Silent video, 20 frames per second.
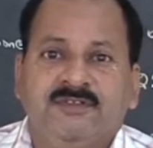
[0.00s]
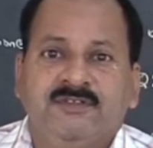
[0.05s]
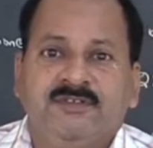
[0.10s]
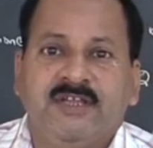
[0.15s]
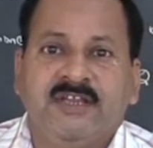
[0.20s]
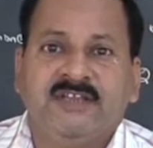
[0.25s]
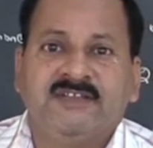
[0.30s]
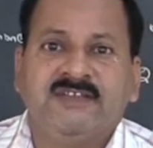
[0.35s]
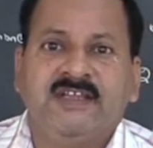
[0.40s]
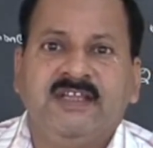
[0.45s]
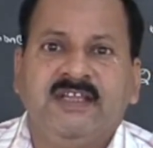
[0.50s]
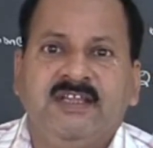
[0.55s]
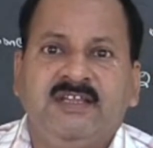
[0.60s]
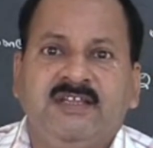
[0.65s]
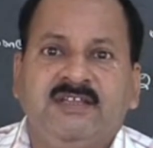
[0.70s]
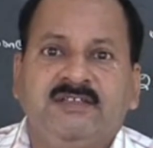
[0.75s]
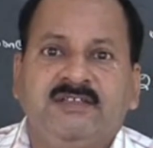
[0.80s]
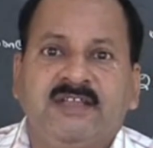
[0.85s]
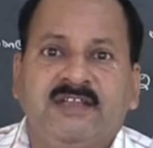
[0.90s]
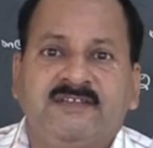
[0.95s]
There is
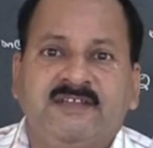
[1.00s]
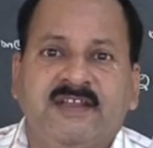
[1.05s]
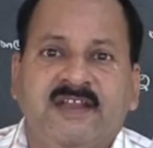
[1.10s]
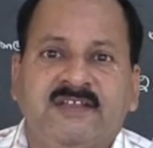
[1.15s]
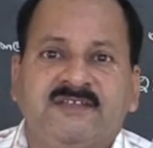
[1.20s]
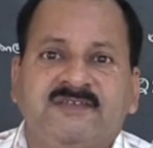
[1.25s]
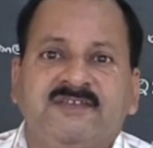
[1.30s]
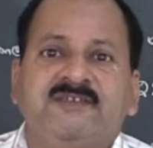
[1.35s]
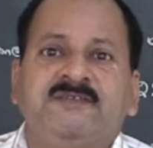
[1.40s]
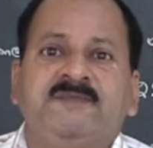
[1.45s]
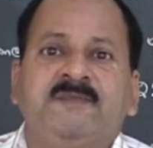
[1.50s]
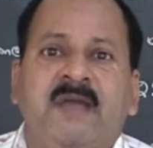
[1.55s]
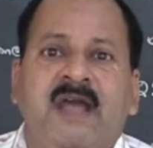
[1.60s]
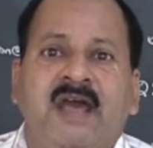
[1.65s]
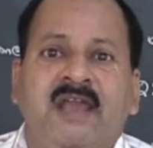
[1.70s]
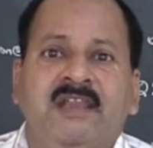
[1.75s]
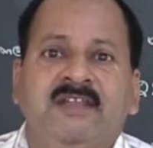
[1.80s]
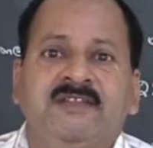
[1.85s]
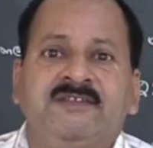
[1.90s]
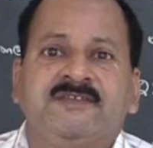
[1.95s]
an excess
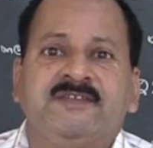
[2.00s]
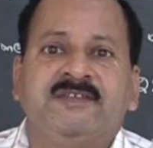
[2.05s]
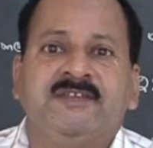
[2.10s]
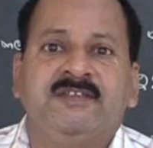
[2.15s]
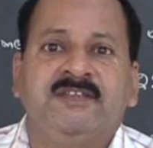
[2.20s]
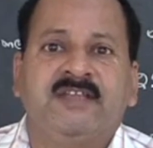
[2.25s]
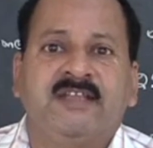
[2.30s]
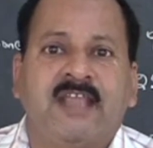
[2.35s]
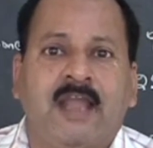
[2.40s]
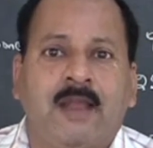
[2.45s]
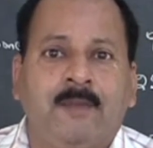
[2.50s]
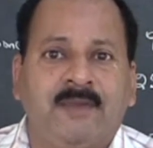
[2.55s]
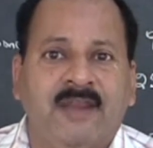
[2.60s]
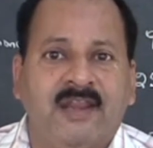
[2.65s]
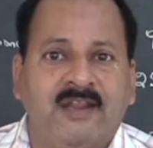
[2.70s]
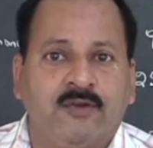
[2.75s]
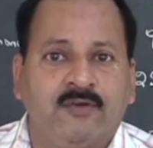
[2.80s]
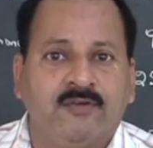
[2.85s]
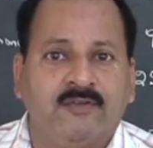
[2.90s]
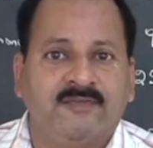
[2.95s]
balance in the capital
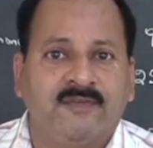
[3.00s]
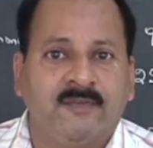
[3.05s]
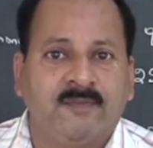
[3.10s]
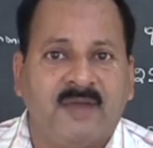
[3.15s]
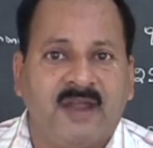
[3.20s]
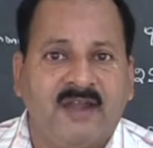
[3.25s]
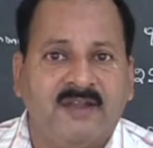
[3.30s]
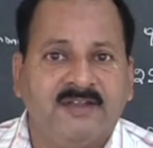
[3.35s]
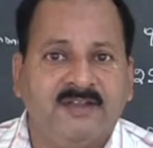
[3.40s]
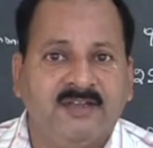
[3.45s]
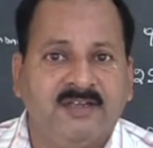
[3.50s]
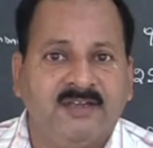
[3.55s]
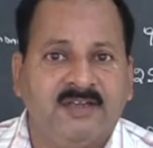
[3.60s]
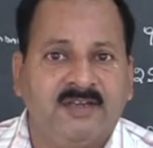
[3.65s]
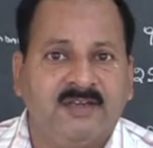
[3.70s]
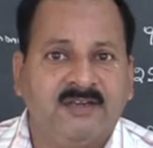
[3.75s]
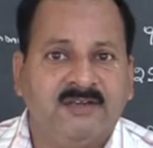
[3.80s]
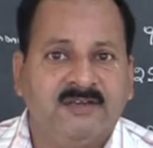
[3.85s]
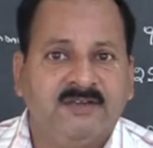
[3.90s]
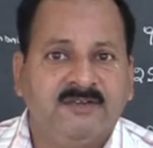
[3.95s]
account of the
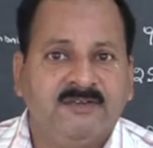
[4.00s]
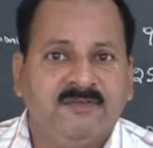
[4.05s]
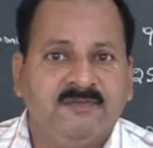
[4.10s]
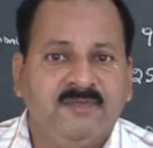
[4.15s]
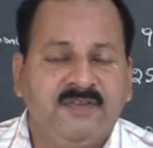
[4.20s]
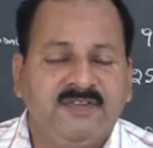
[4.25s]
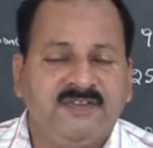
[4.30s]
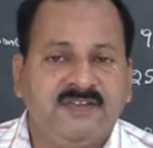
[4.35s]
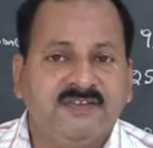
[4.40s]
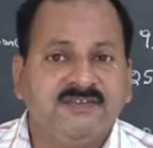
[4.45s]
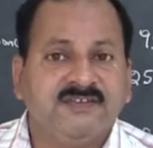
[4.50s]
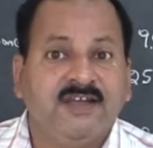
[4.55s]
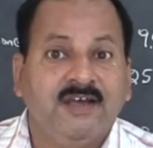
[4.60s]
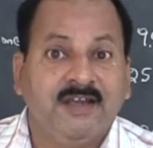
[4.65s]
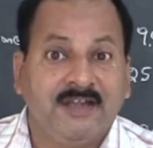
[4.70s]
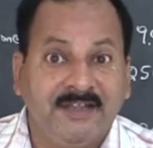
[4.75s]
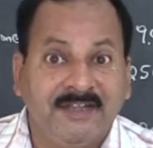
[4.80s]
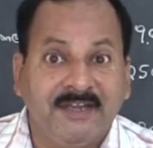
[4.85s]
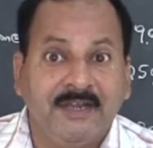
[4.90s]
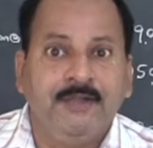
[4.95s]
partner which is
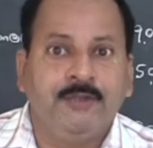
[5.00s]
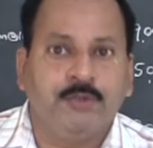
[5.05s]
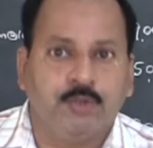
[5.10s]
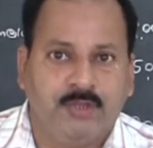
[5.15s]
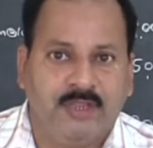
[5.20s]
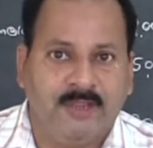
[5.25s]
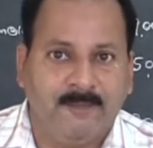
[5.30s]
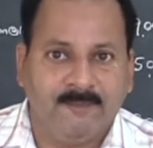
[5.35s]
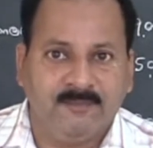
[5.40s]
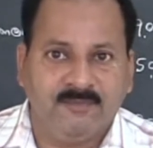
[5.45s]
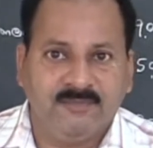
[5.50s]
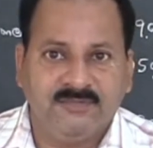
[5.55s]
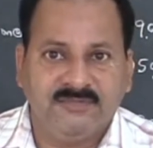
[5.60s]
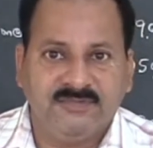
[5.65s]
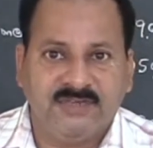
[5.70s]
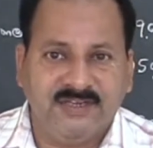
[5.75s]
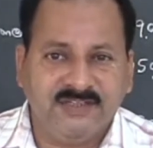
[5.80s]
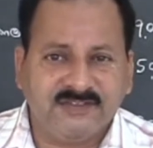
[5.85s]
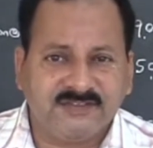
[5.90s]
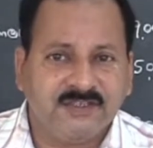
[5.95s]
returned to him.
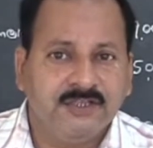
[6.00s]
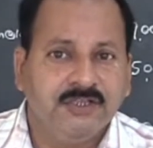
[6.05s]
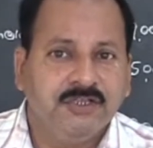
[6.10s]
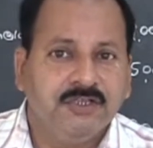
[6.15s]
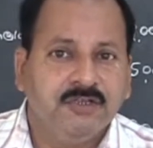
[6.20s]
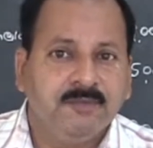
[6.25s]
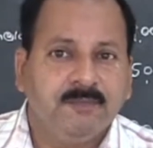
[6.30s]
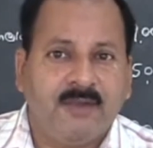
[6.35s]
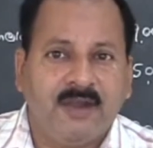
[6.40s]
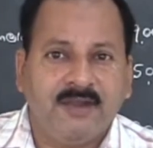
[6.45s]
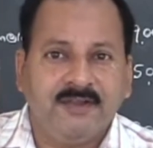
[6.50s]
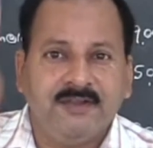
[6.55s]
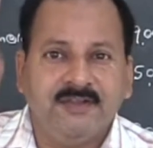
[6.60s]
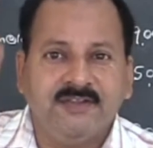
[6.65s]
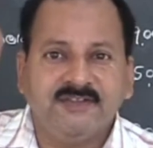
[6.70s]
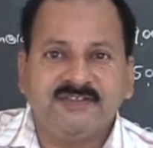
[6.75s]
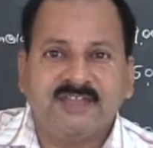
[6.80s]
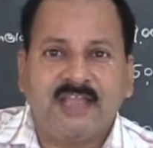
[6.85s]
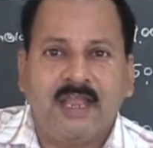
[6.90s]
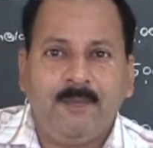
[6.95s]
That is
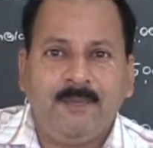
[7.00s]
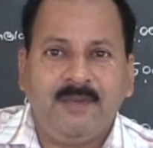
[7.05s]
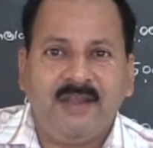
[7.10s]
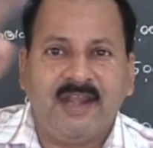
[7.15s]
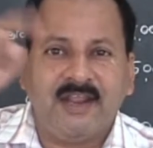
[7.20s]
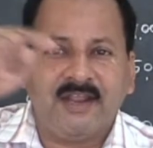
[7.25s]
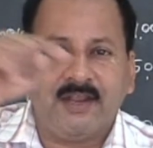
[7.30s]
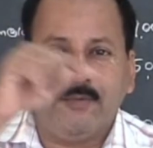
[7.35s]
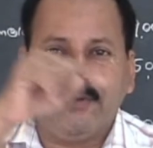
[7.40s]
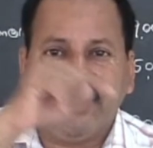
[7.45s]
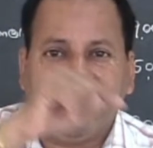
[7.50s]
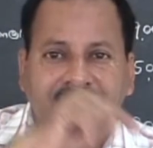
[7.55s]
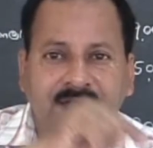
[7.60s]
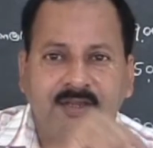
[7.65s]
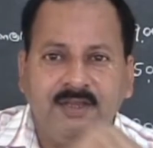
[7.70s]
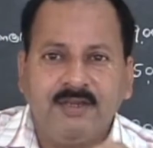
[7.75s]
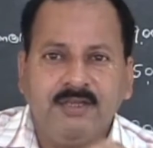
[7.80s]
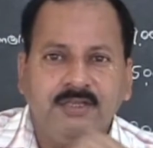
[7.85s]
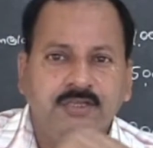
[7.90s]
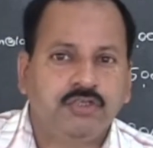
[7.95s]
partner's capital account
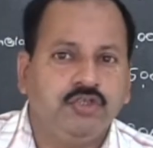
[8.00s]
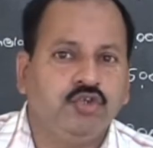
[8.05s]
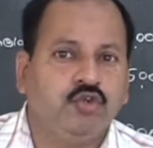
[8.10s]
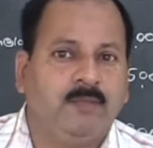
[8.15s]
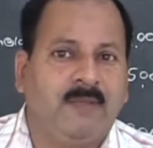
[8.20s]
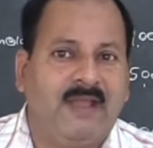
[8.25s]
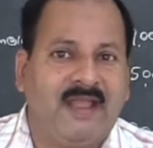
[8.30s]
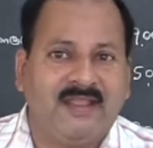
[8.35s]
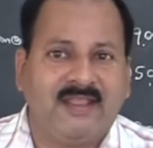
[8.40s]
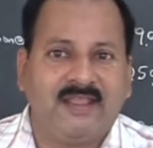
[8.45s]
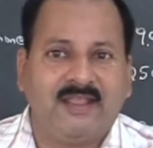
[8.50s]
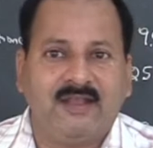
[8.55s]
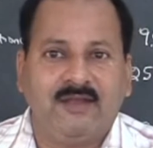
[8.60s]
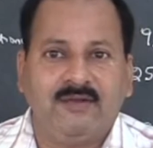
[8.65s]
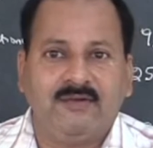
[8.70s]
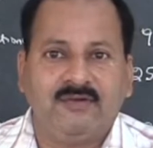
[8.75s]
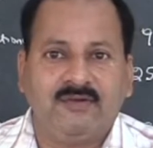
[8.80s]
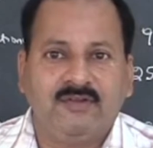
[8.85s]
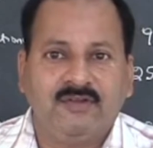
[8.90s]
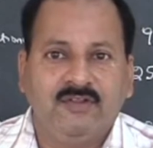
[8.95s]
debtor to bank
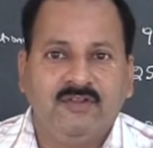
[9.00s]
account.